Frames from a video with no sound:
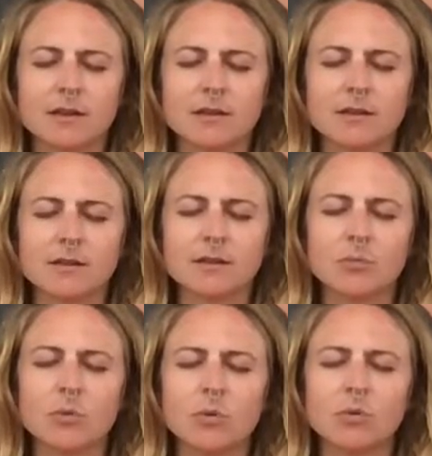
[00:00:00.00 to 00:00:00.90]

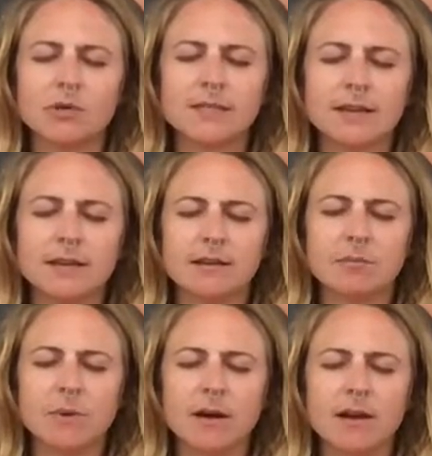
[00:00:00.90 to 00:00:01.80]
supported
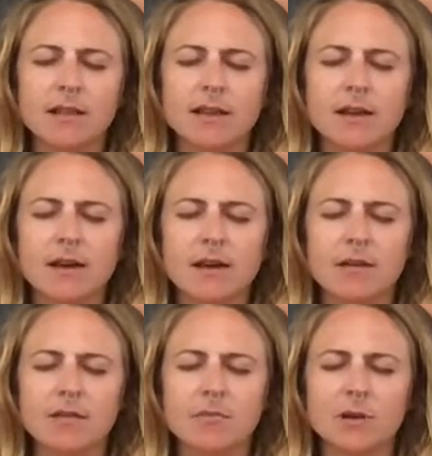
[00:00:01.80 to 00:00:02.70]
by the
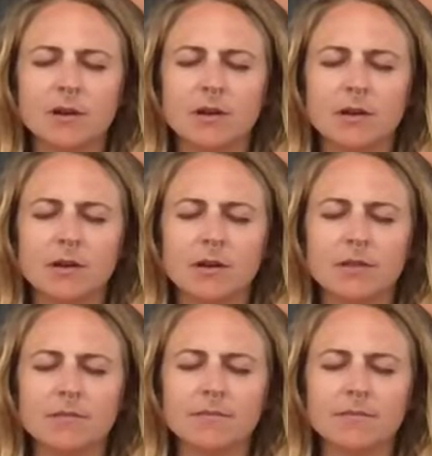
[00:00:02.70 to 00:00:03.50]
earth below you.